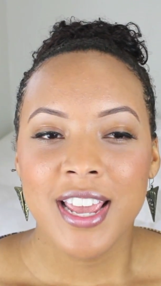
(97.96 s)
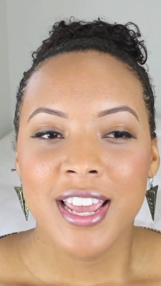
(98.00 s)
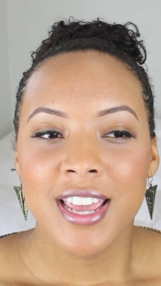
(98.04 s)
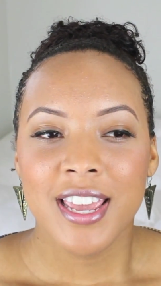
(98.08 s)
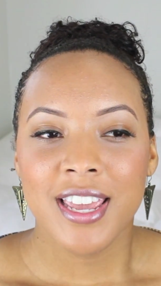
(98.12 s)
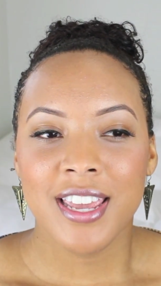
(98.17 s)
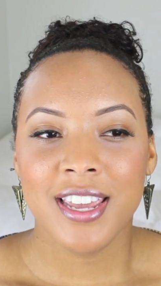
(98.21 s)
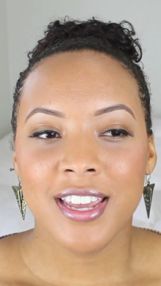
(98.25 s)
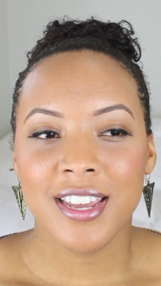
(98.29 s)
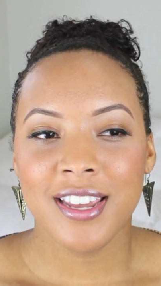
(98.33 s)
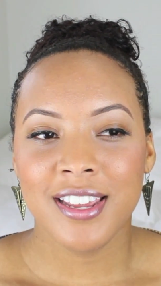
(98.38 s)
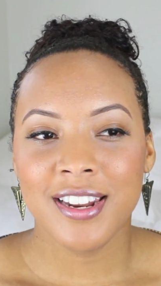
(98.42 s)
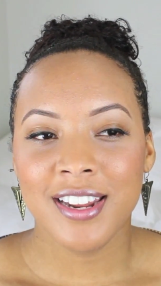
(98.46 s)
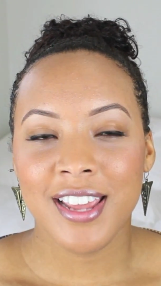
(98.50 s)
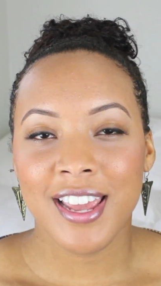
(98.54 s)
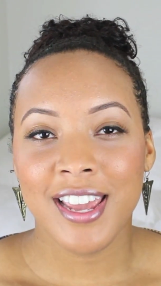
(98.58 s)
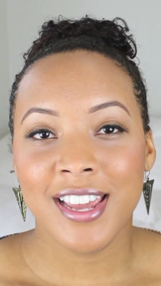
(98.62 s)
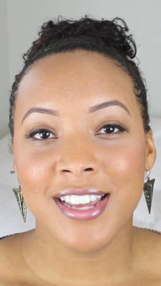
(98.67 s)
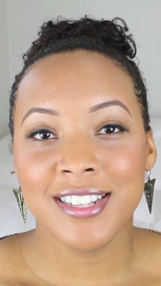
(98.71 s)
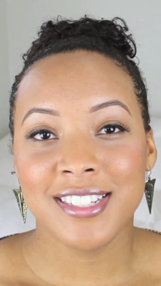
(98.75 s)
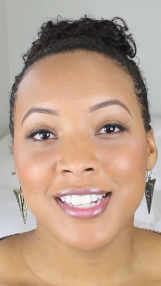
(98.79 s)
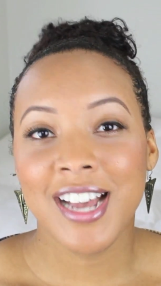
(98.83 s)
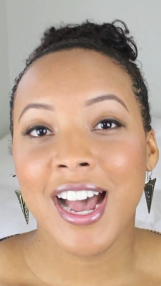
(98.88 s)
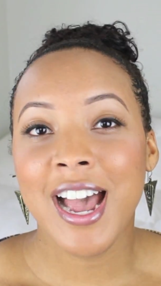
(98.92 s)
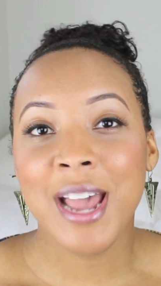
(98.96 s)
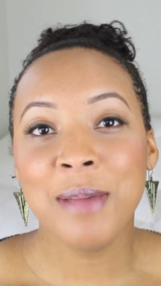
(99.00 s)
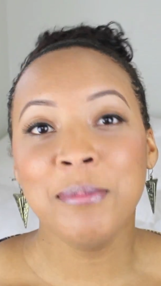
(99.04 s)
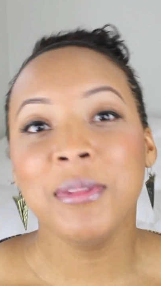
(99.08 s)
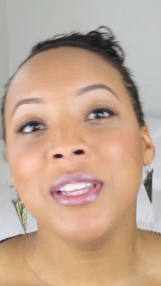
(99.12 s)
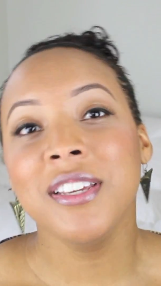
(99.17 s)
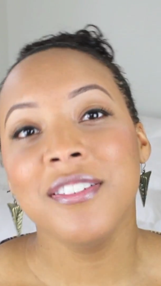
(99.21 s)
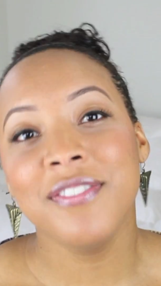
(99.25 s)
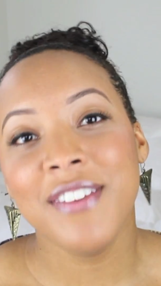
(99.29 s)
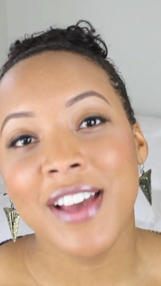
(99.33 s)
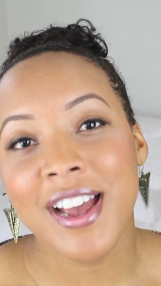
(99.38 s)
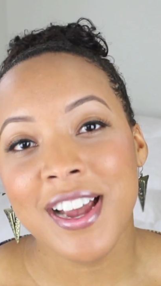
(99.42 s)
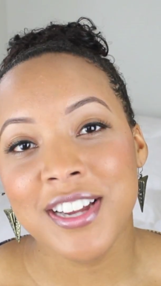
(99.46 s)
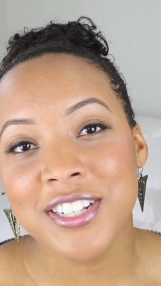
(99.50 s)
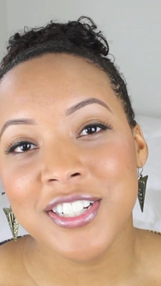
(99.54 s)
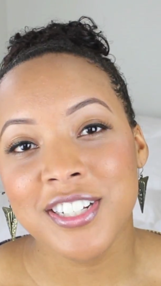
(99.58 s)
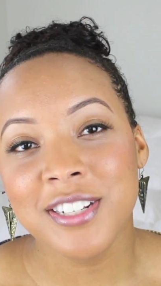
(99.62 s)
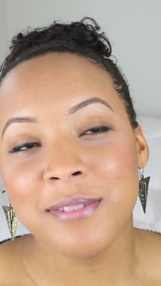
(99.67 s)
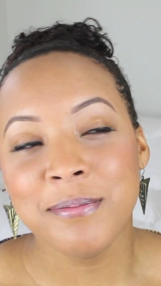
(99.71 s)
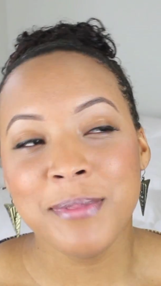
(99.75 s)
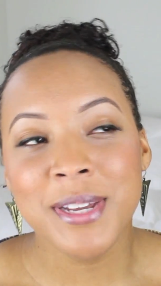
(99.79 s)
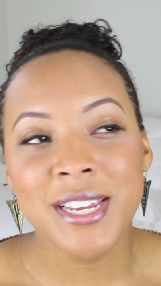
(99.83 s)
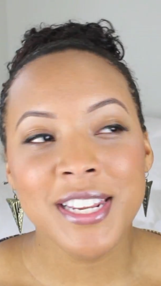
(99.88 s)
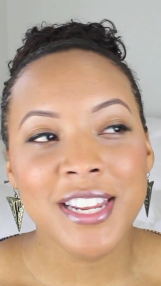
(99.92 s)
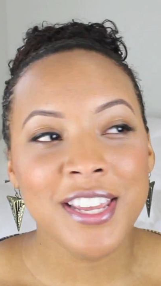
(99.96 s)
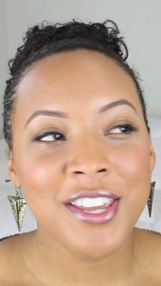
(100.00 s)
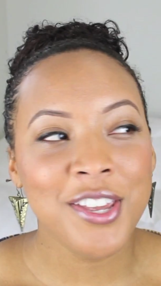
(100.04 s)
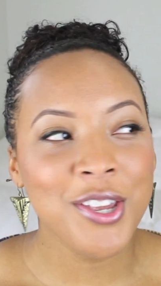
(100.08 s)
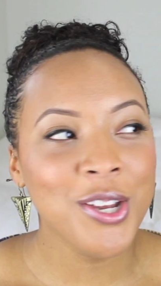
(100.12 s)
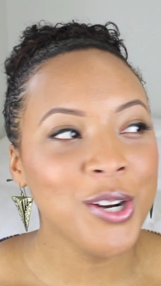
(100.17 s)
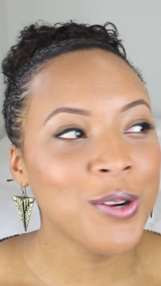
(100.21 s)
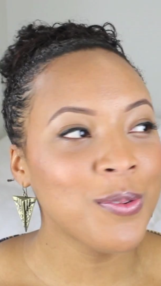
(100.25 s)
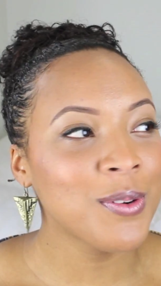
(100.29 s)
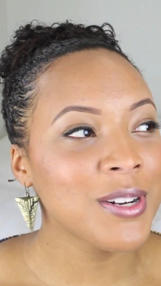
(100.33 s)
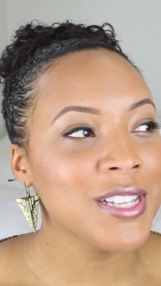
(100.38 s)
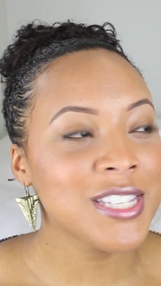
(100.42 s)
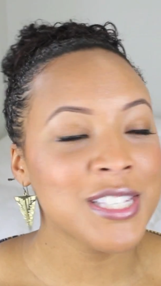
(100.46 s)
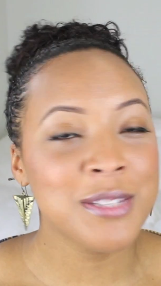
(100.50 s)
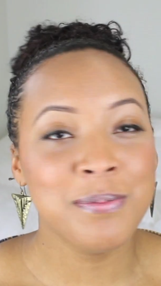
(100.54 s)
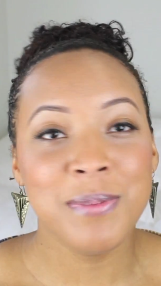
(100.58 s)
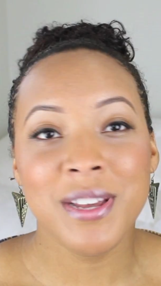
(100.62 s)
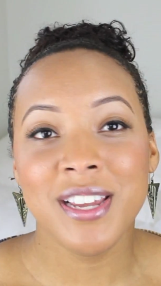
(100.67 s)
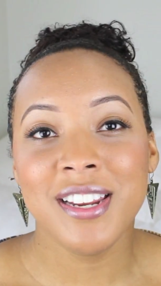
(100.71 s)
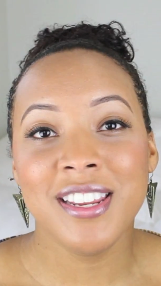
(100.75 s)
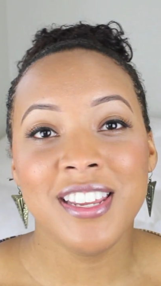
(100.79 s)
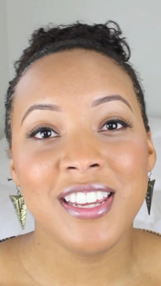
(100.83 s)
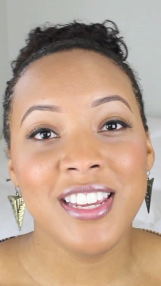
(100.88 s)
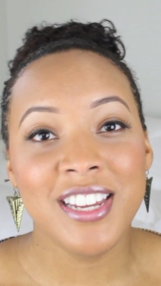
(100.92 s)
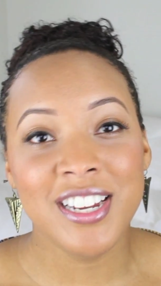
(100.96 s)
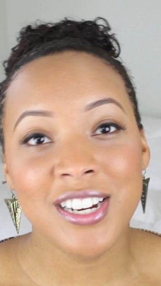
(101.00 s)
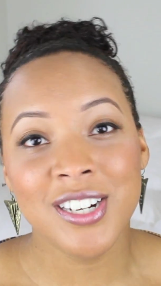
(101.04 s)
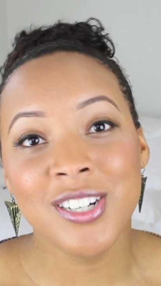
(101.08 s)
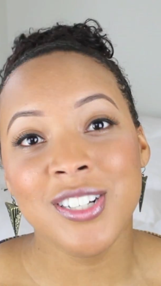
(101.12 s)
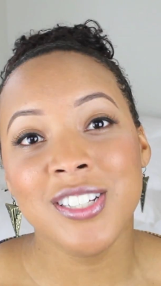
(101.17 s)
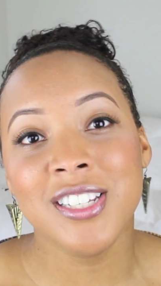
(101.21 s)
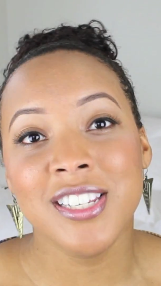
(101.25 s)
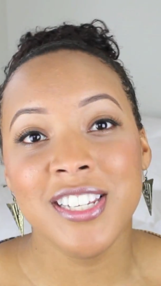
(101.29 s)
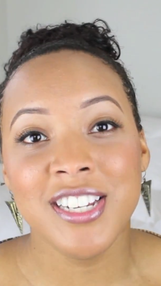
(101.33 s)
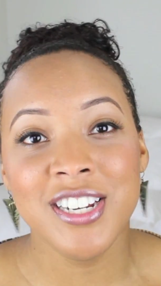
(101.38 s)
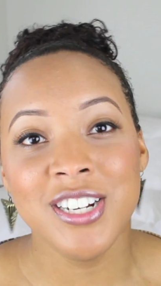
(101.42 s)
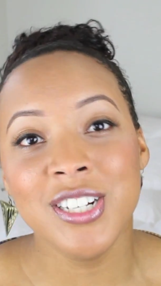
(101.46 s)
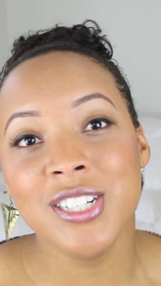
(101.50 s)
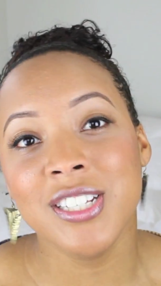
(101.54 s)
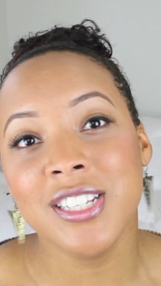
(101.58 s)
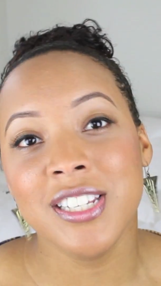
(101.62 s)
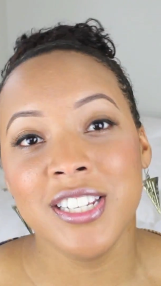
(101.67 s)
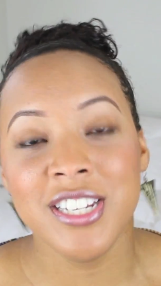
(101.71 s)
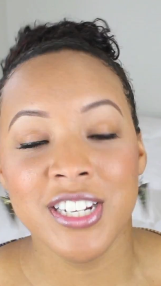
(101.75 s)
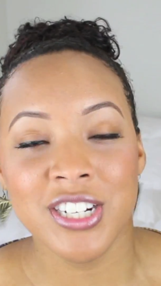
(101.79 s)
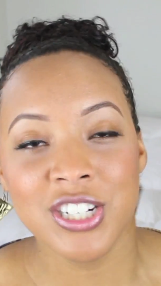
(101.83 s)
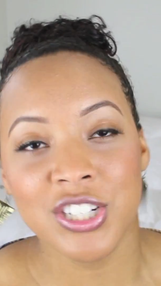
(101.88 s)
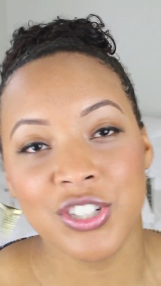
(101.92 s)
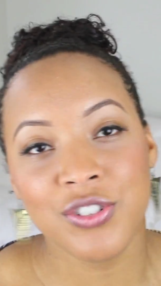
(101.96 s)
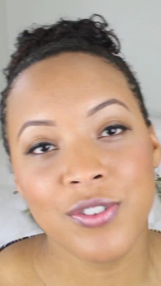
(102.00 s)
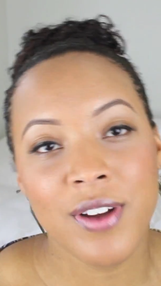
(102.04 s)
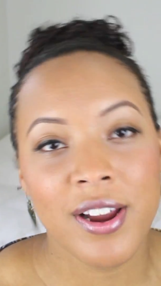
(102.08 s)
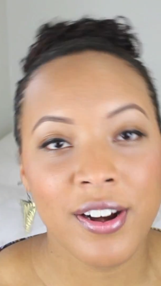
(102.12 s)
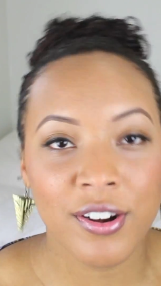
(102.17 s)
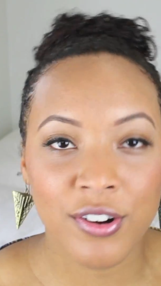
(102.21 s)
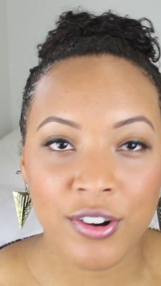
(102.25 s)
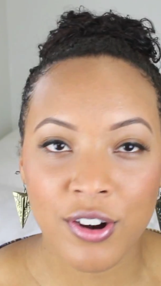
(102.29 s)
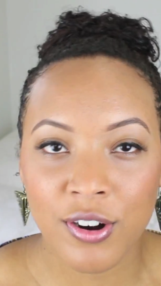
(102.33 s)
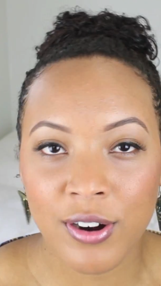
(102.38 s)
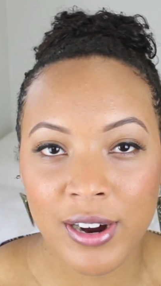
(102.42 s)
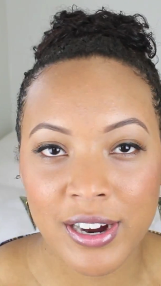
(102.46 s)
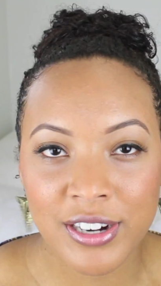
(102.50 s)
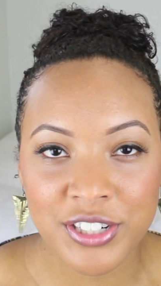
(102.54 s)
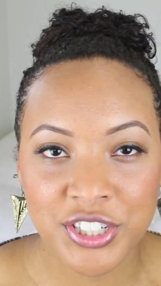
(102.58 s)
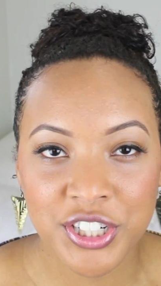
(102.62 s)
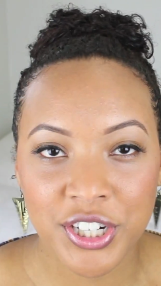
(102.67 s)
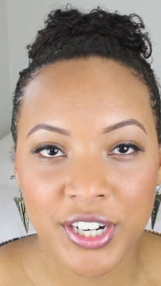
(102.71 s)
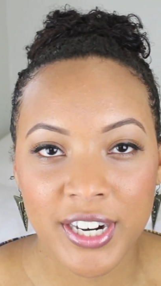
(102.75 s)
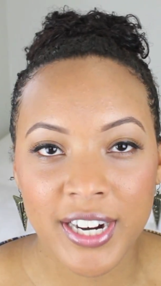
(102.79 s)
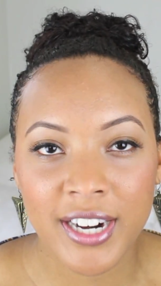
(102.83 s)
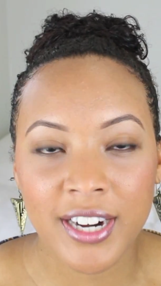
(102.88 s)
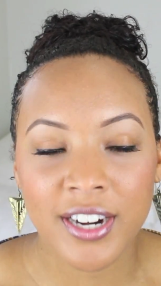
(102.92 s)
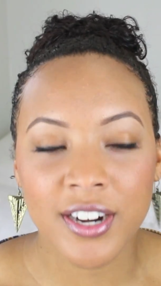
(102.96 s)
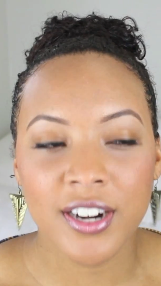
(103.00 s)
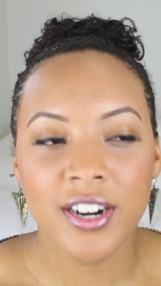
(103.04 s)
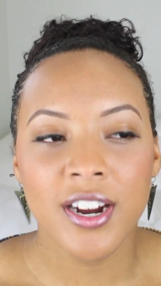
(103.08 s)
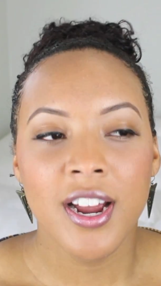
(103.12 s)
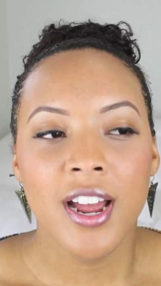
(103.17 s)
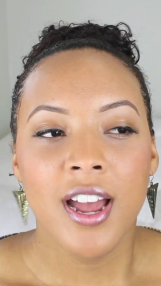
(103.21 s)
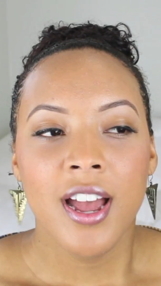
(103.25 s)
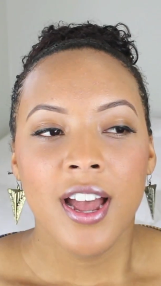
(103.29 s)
in a timely fashion, meaning you don't want to spend years and years and years trying to grow out your hair.